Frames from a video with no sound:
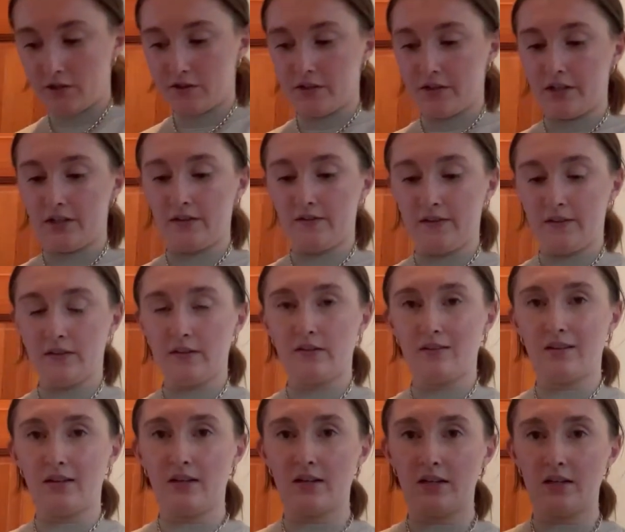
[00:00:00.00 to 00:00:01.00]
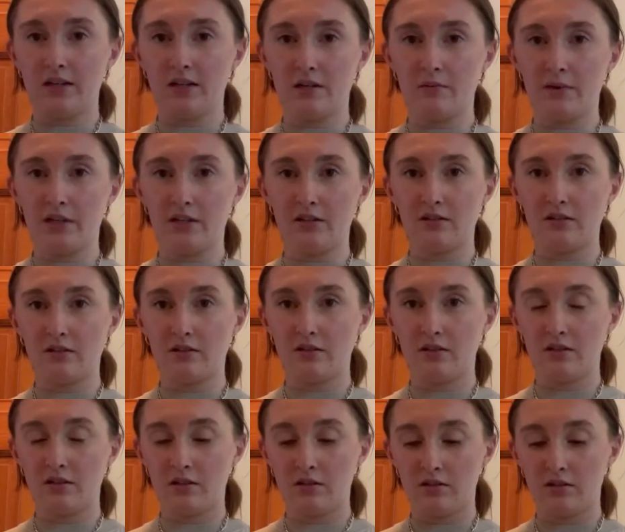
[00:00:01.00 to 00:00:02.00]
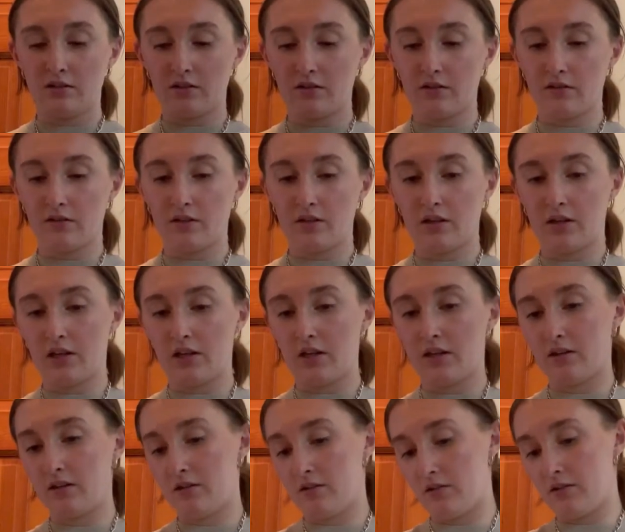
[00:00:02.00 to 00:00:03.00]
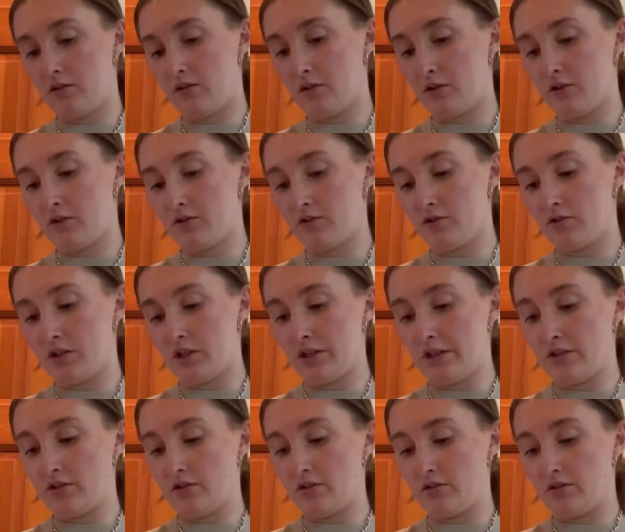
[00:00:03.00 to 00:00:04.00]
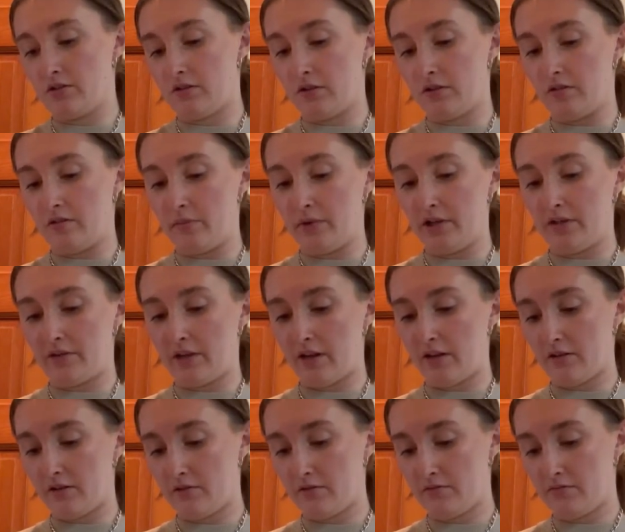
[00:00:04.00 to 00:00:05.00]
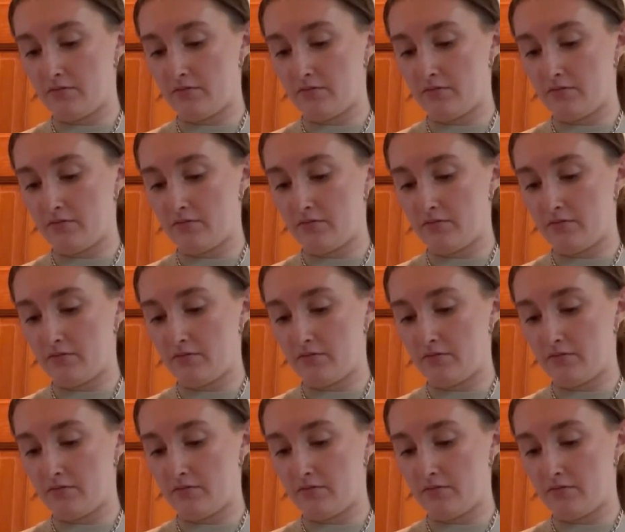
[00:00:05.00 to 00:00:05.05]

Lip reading: to eat this in a bit. Which is a large Asian sesame salad.